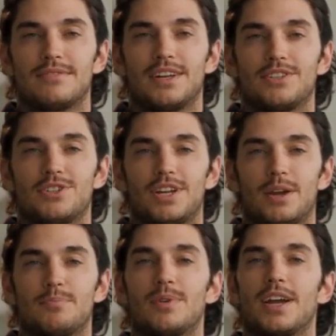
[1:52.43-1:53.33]
It should
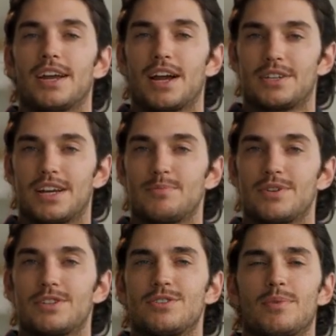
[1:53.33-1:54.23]
help dry it out and
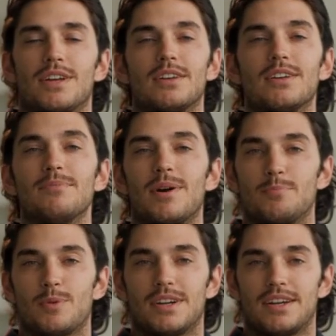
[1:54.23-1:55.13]
reduce redness by
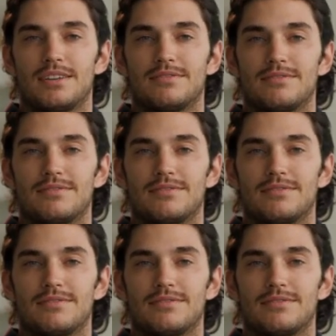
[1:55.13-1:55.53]
morning.